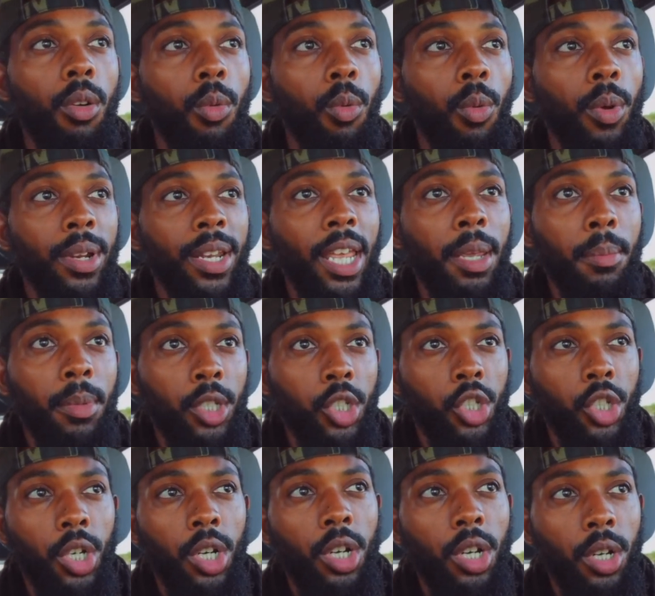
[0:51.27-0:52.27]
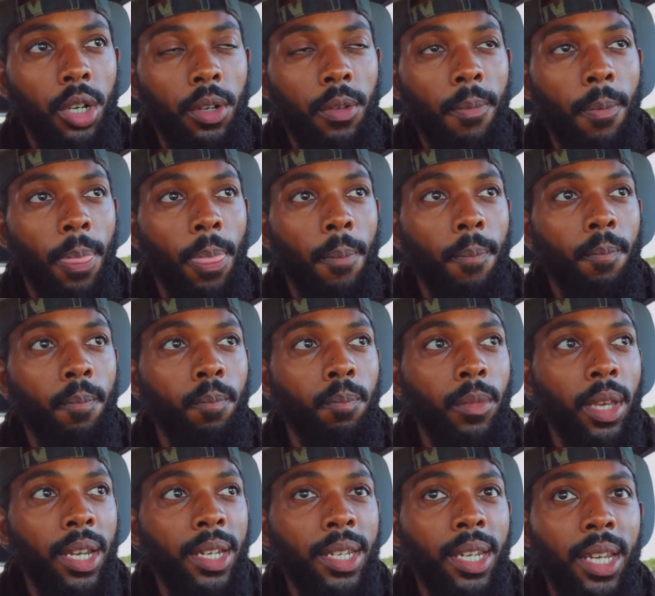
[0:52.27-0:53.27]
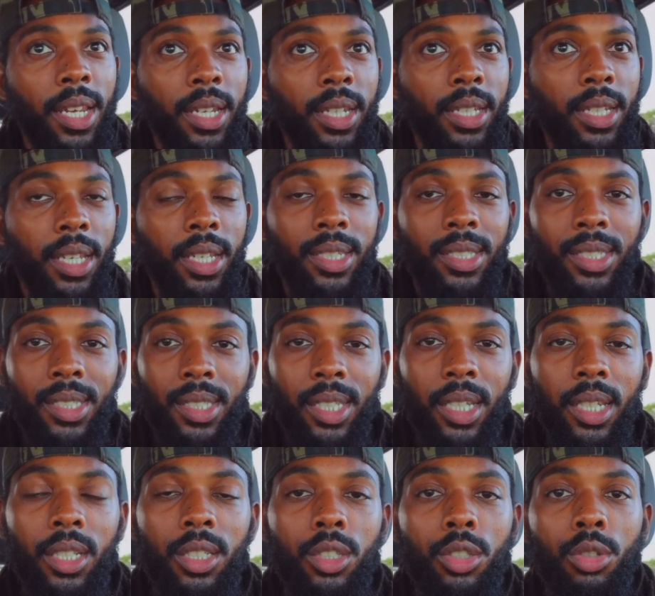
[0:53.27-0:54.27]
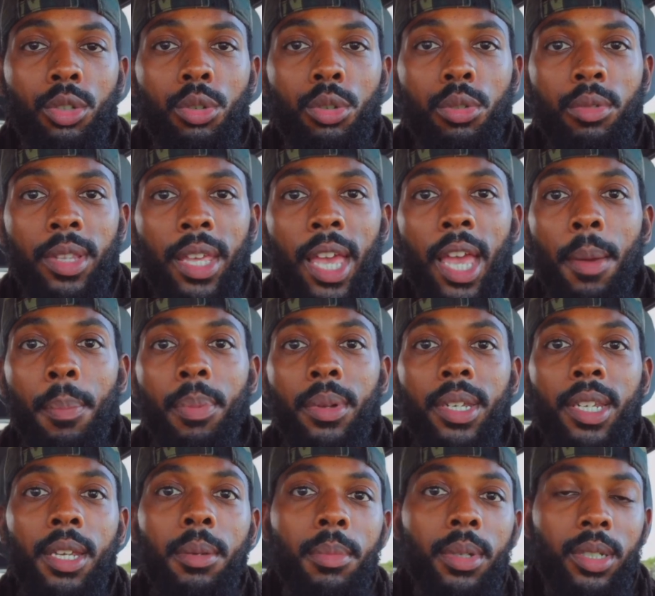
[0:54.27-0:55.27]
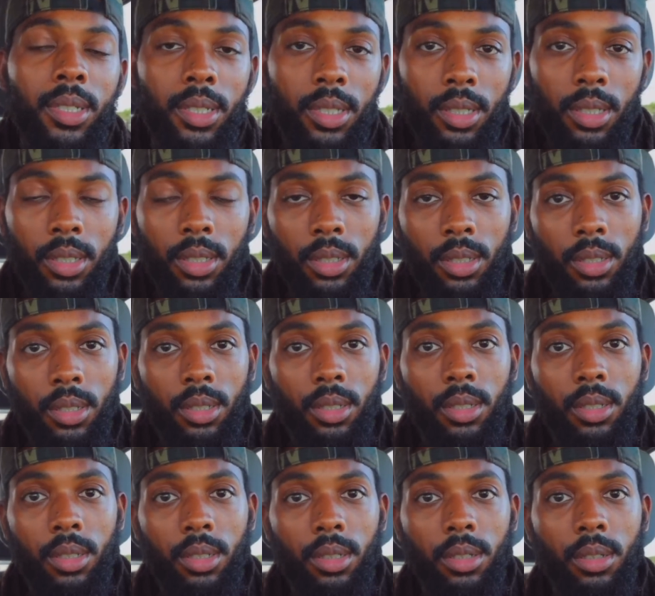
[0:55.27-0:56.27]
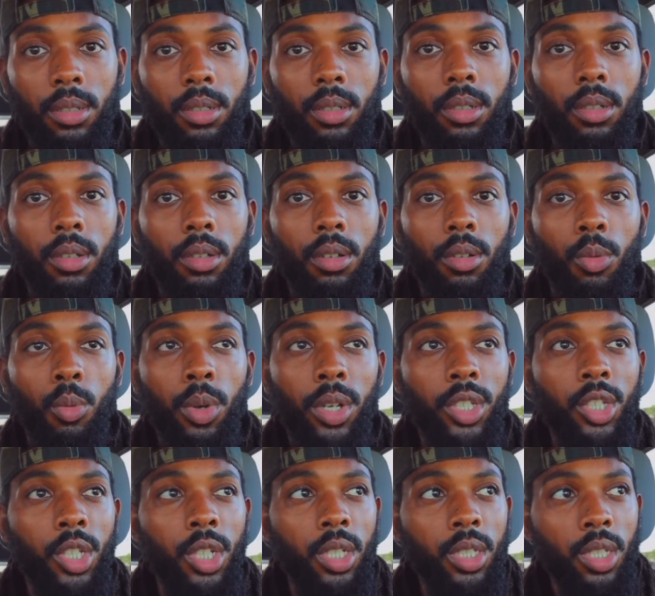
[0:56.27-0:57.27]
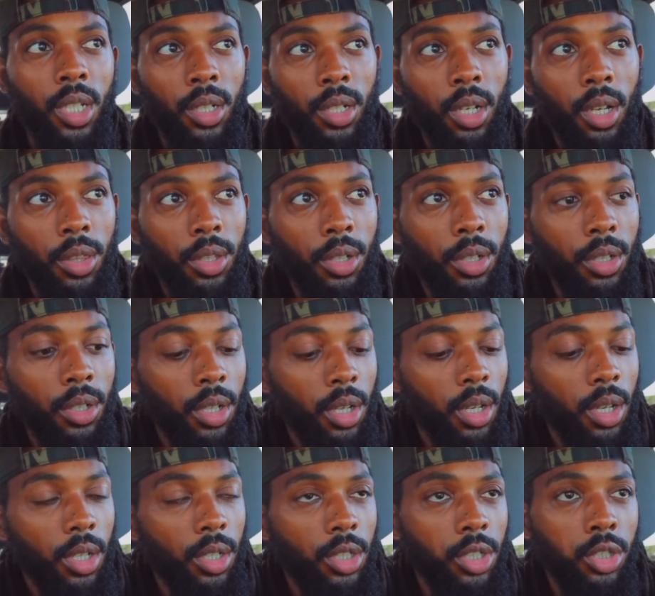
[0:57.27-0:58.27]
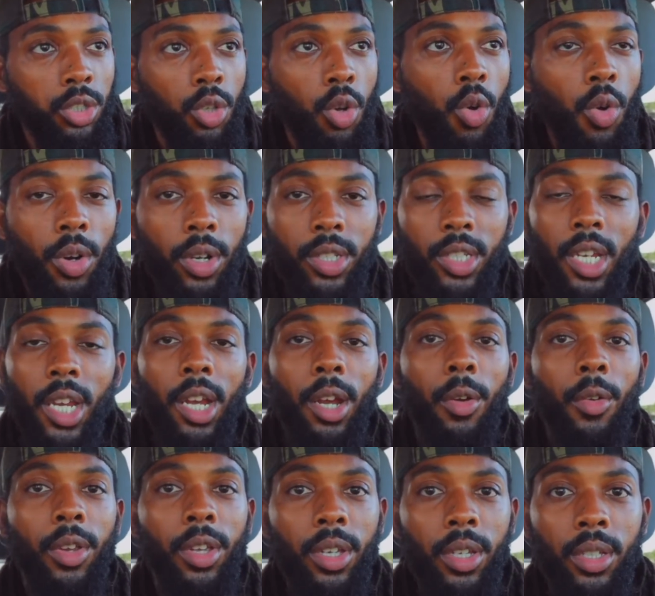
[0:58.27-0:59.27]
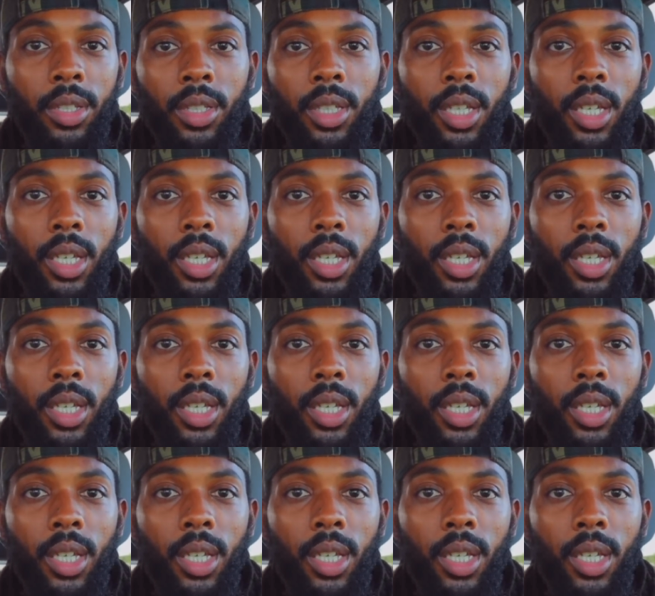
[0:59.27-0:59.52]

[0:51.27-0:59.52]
When they mature, they then get sent to the epidermis, which is another storage area